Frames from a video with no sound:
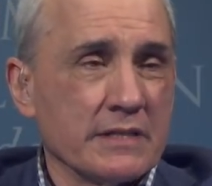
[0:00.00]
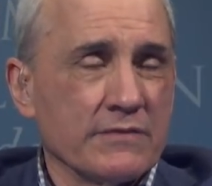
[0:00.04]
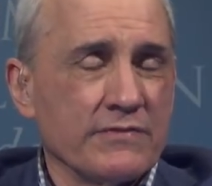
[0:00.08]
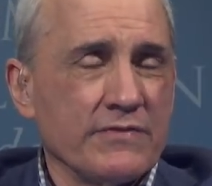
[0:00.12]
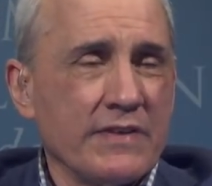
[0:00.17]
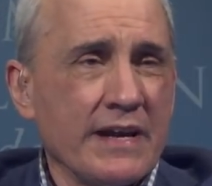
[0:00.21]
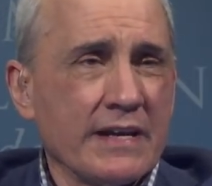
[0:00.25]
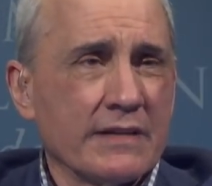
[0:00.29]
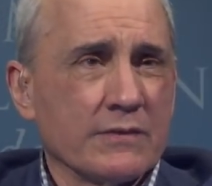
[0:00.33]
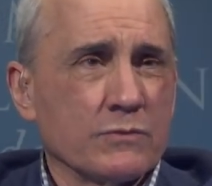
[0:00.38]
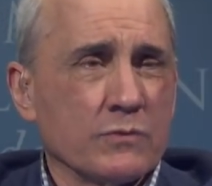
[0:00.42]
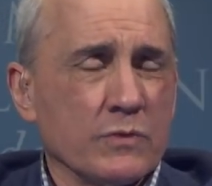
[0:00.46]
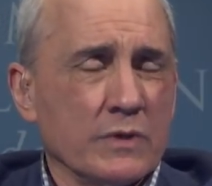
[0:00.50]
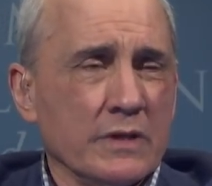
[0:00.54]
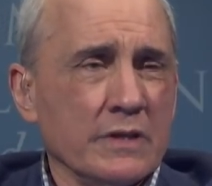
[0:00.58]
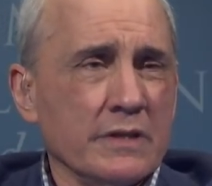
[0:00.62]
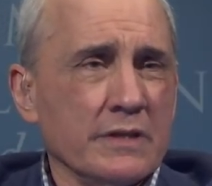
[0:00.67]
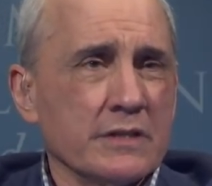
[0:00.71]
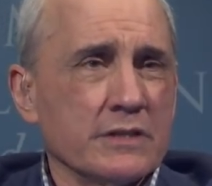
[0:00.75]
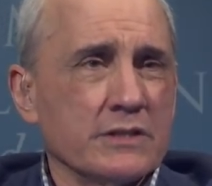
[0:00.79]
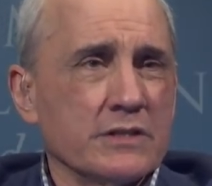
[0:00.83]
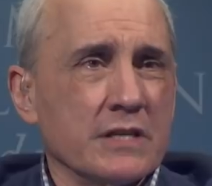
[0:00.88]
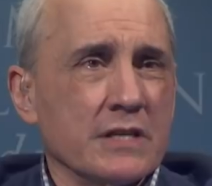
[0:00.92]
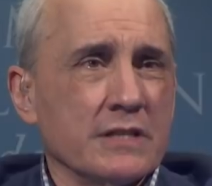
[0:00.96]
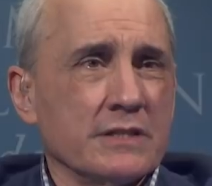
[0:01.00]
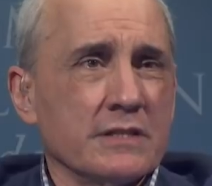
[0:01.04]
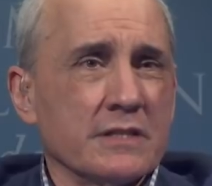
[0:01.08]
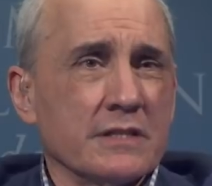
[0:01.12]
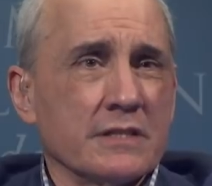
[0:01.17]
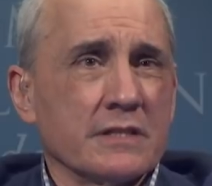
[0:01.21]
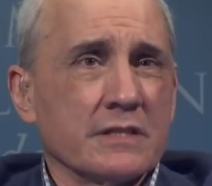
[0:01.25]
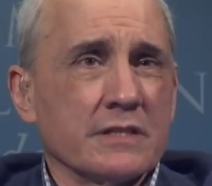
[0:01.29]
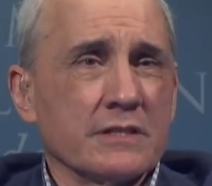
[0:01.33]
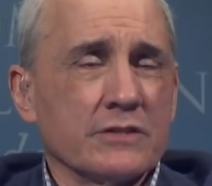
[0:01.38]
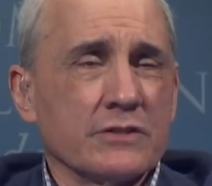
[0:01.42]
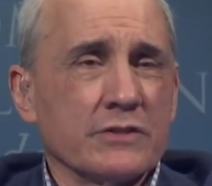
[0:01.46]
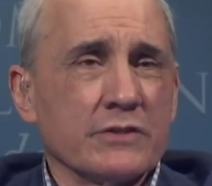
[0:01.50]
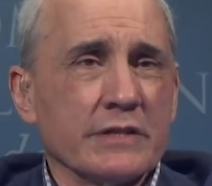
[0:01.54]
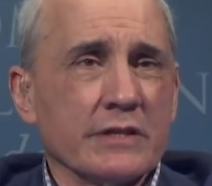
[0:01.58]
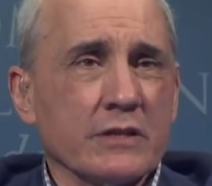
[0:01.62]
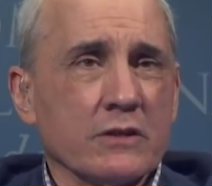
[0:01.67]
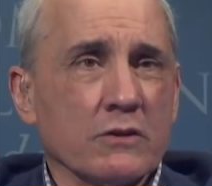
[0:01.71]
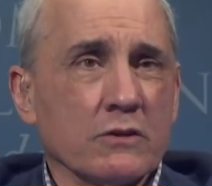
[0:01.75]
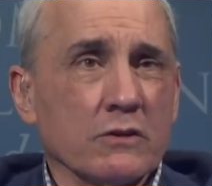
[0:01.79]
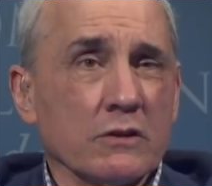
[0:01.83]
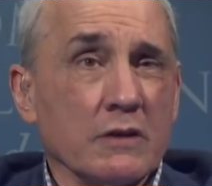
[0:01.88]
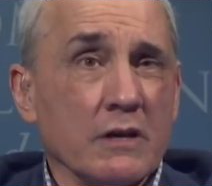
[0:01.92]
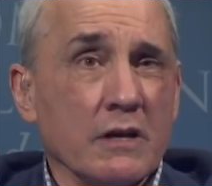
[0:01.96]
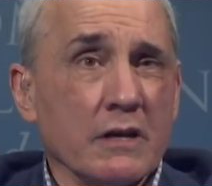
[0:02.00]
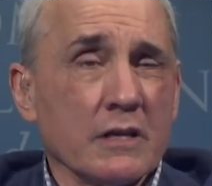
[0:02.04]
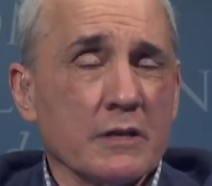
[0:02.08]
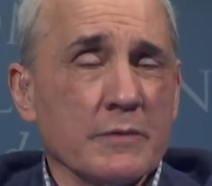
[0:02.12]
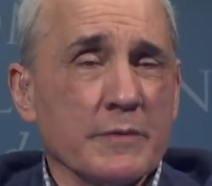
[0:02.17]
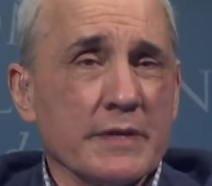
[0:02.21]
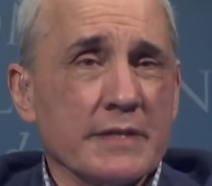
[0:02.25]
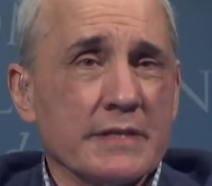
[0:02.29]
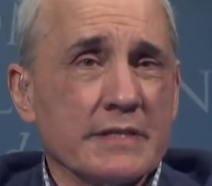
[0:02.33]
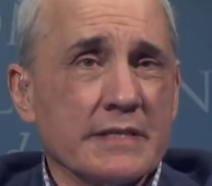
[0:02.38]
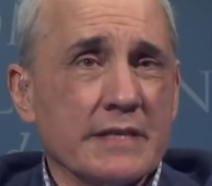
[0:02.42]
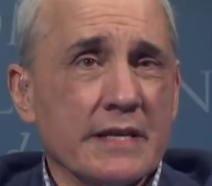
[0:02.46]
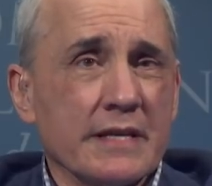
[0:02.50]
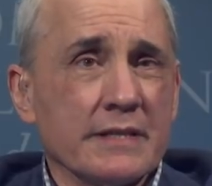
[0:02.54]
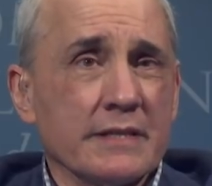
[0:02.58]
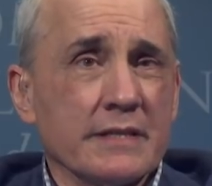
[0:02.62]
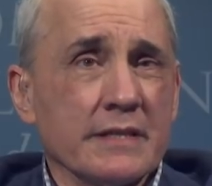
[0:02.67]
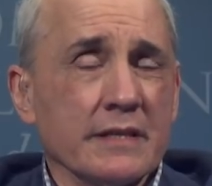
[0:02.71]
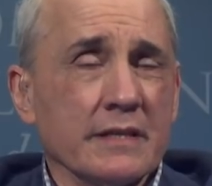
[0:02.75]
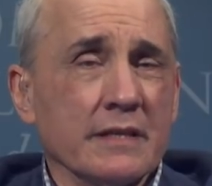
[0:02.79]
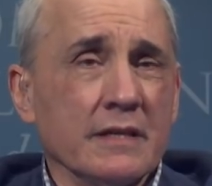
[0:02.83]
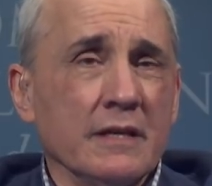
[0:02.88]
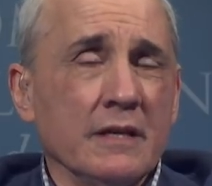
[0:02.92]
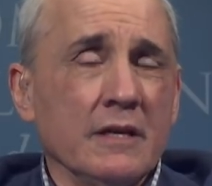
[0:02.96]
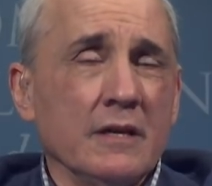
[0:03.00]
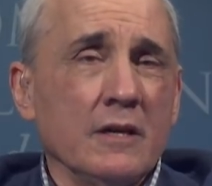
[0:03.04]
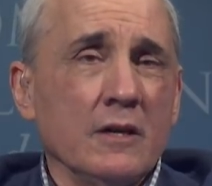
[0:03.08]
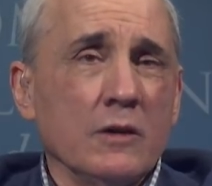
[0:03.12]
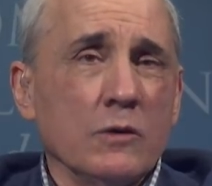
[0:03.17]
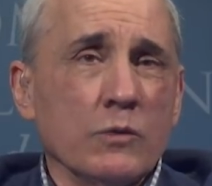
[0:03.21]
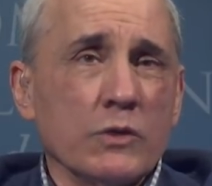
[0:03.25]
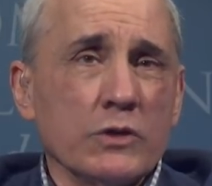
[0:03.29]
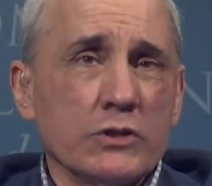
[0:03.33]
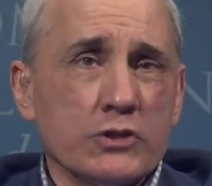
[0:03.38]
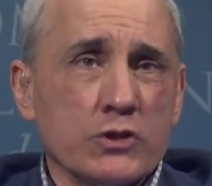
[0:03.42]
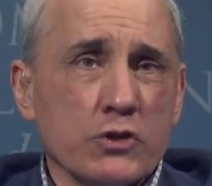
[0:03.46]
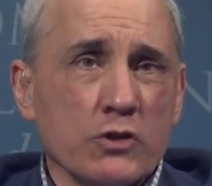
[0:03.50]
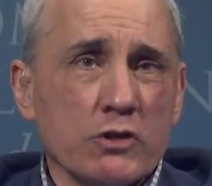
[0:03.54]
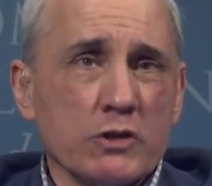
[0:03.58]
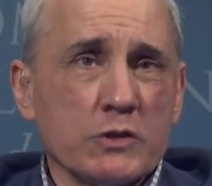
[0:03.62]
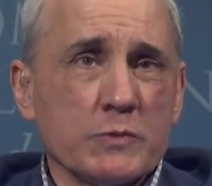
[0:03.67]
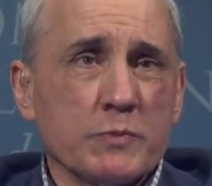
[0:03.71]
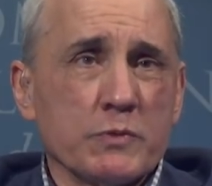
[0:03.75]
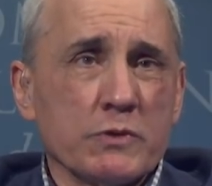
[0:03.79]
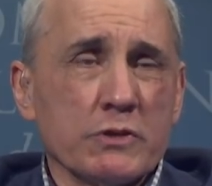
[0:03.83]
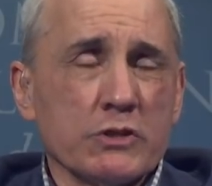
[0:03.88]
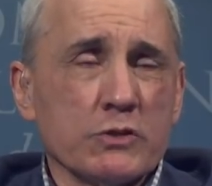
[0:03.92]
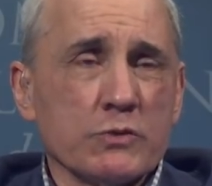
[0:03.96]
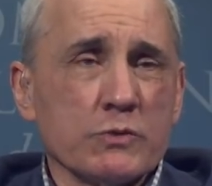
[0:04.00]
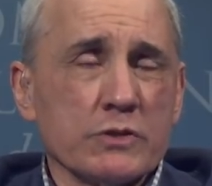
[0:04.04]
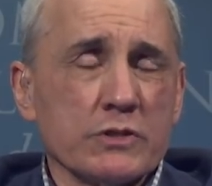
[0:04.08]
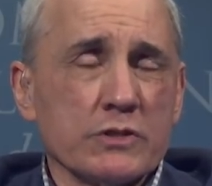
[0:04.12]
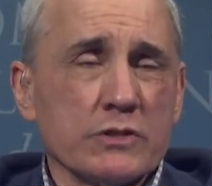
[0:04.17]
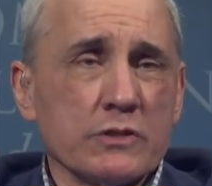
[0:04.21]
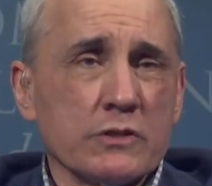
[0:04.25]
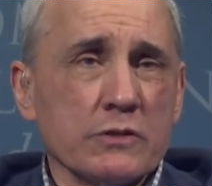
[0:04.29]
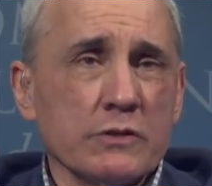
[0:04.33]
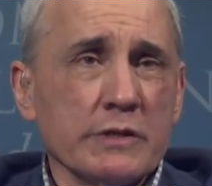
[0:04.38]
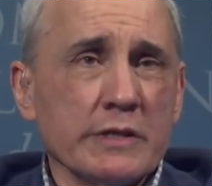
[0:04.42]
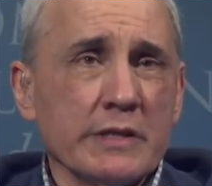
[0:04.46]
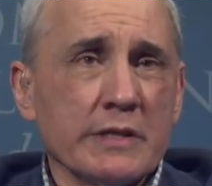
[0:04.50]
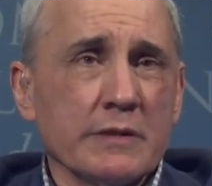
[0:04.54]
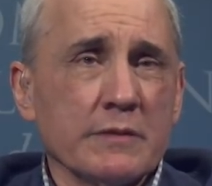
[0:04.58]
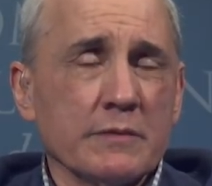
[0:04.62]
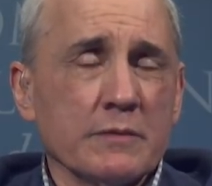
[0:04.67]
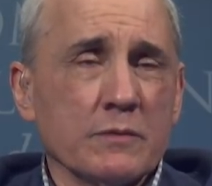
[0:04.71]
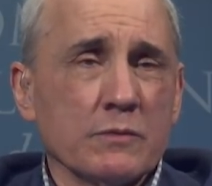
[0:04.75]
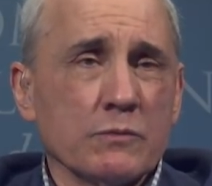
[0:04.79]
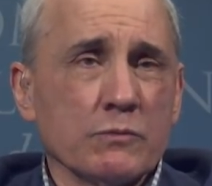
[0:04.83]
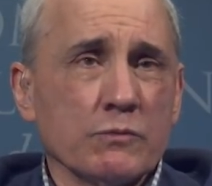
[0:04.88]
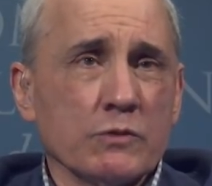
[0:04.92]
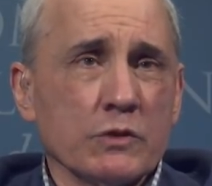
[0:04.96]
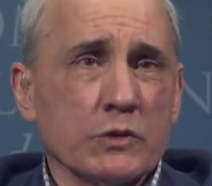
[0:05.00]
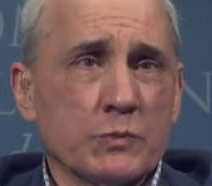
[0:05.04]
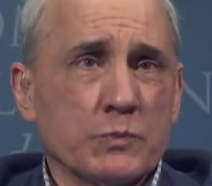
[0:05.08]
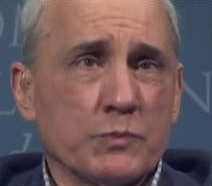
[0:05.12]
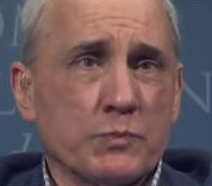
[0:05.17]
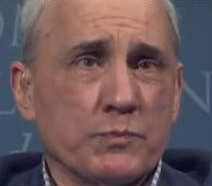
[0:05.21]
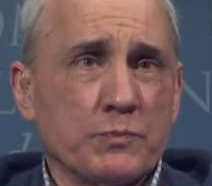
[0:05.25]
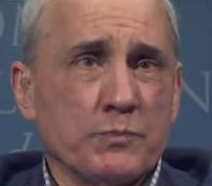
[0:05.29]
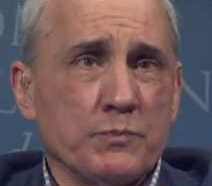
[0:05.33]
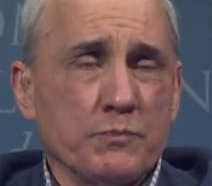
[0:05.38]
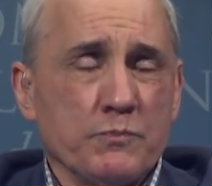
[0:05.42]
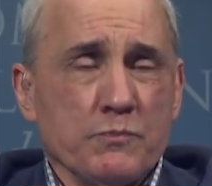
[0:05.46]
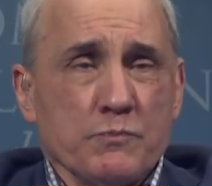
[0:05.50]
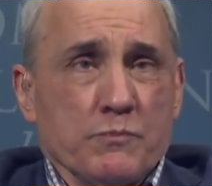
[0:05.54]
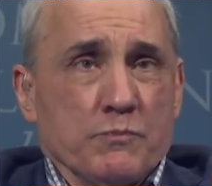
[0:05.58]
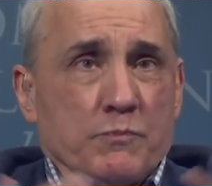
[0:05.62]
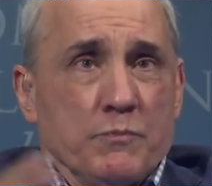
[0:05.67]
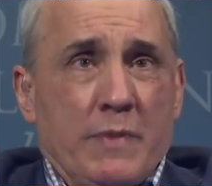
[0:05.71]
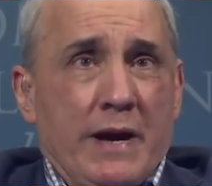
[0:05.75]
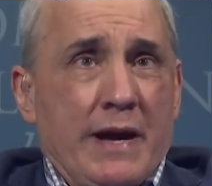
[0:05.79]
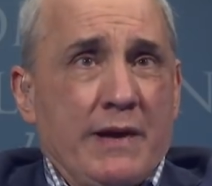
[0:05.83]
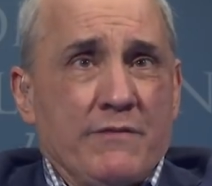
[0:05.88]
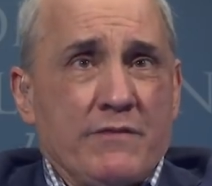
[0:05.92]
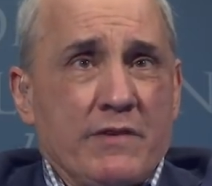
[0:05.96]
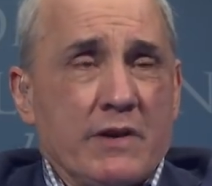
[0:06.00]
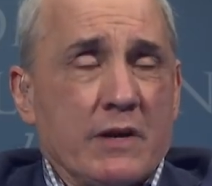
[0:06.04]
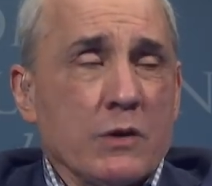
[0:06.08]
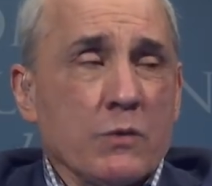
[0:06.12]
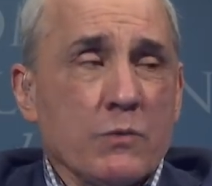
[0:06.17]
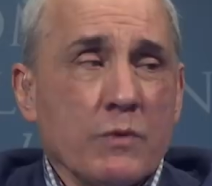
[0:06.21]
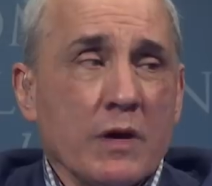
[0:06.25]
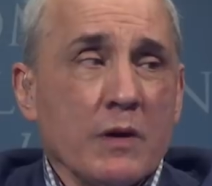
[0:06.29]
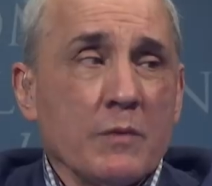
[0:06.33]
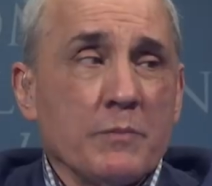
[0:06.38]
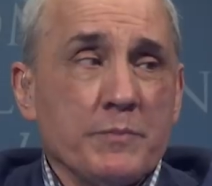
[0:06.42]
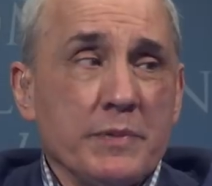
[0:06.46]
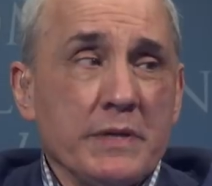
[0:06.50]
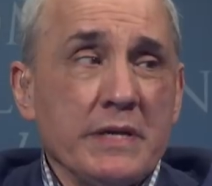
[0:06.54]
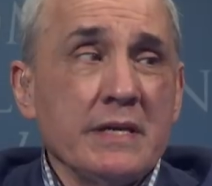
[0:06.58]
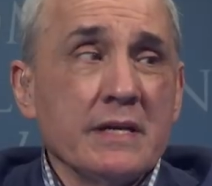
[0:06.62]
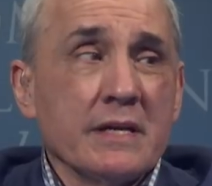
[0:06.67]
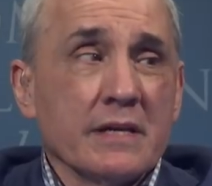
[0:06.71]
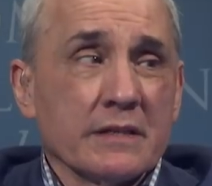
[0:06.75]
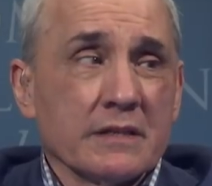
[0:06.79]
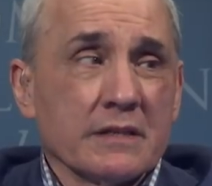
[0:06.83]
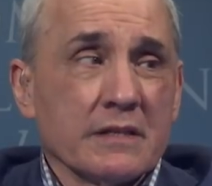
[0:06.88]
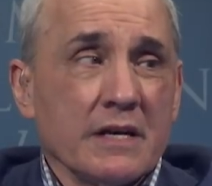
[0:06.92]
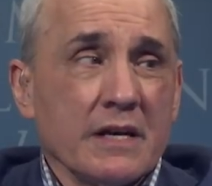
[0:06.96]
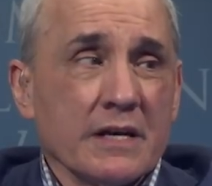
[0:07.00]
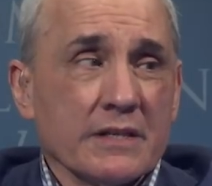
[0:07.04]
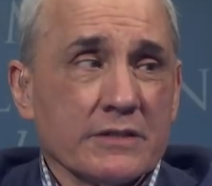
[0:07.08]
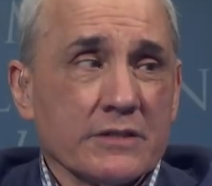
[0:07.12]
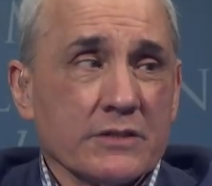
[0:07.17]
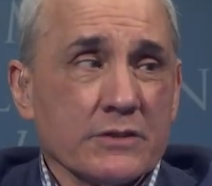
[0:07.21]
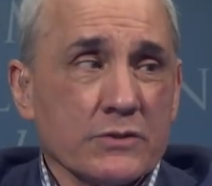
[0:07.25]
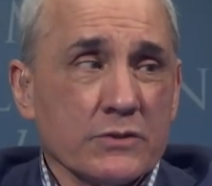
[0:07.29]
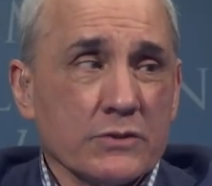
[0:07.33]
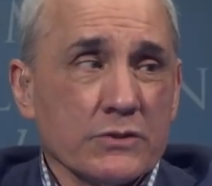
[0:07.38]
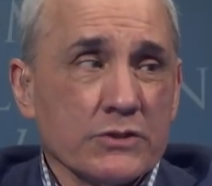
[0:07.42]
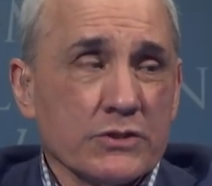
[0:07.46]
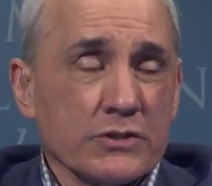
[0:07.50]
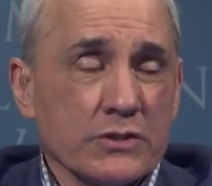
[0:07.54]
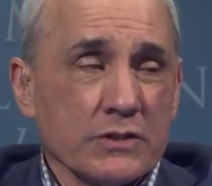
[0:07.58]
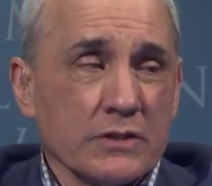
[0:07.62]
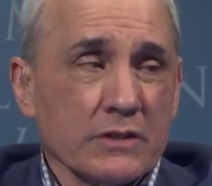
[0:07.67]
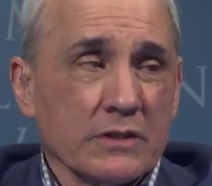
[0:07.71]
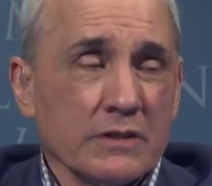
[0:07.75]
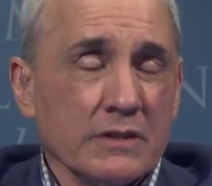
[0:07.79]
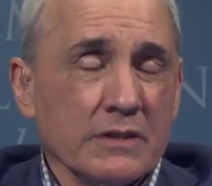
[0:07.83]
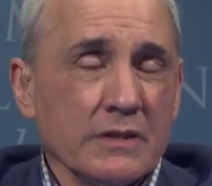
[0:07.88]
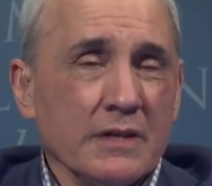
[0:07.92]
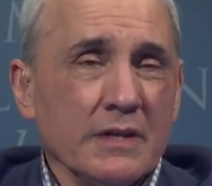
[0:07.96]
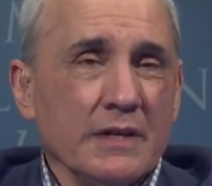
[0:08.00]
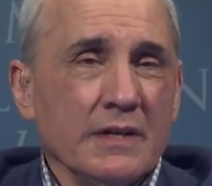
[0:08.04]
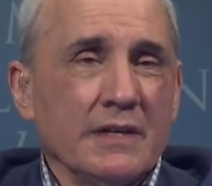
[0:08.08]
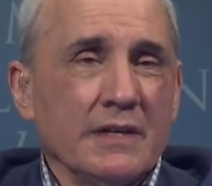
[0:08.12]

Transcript: In fact, one of the justices during oral argument said that what George Bush was doing was might very well be unconstitutional,